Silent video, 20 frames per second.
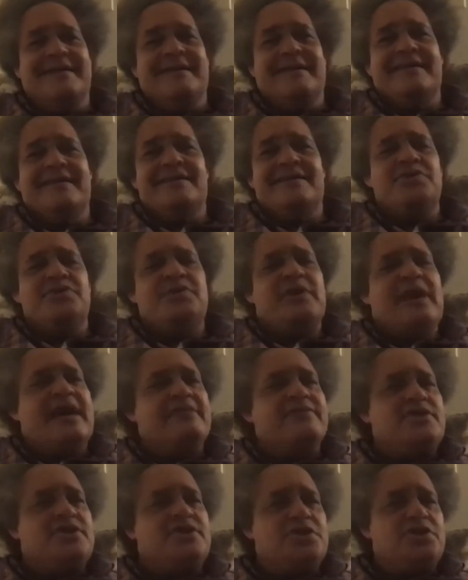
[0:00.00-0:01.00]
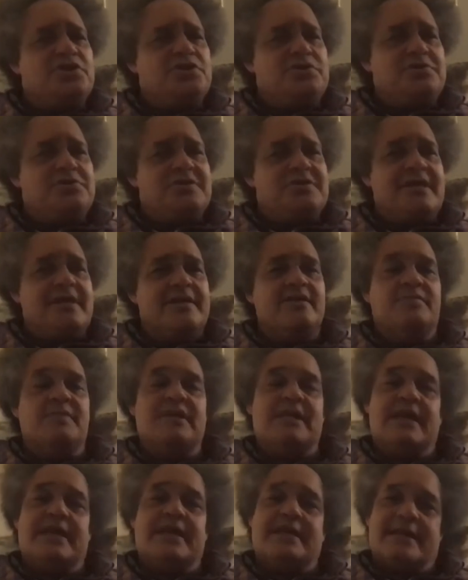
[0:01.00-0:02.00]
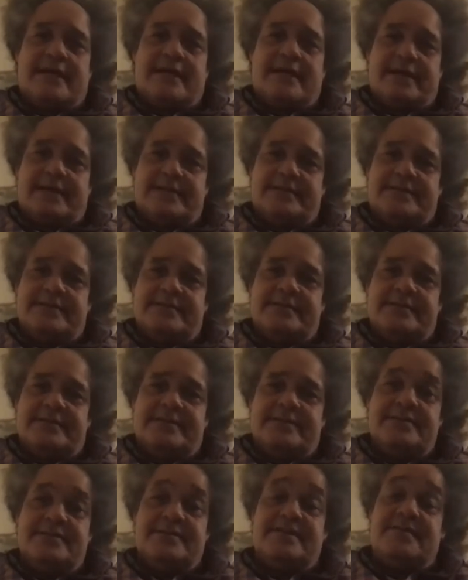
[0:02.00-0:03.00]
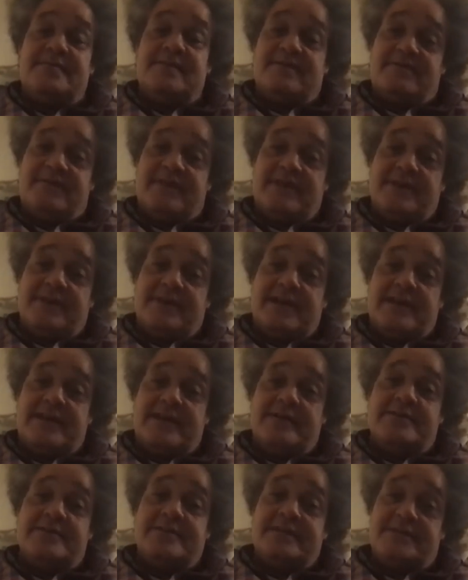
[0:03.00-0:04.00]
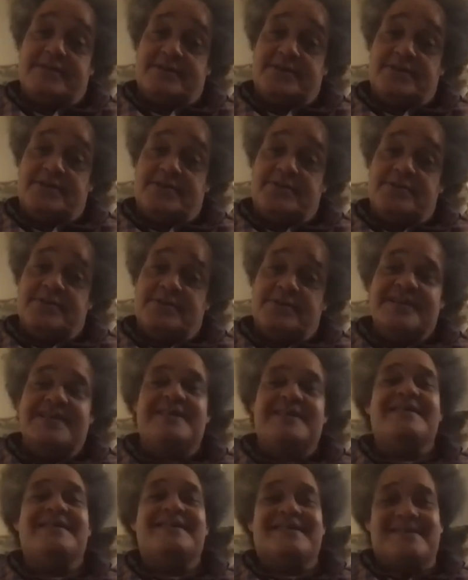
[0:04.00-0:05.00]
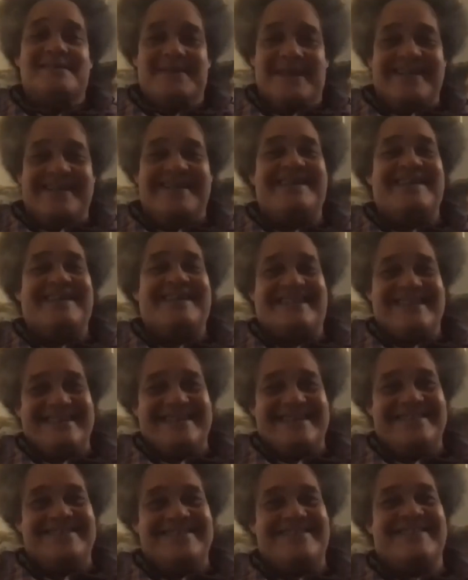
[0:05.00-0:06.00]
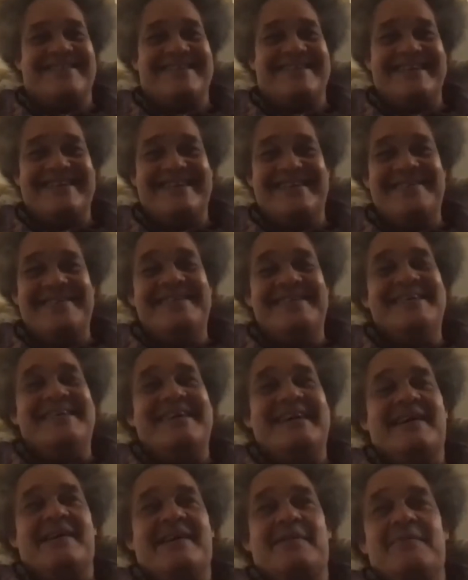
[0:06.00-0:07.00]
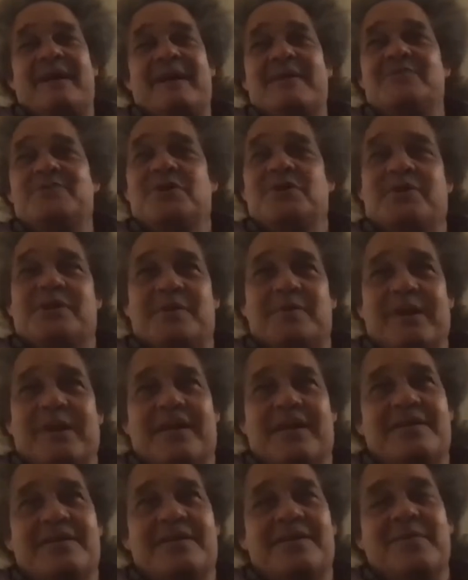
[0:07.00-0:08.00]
right? Like people will be like, oh, how weird. Do you have shoes? And you'll be like, yes. You see my feet right here? See the shoes?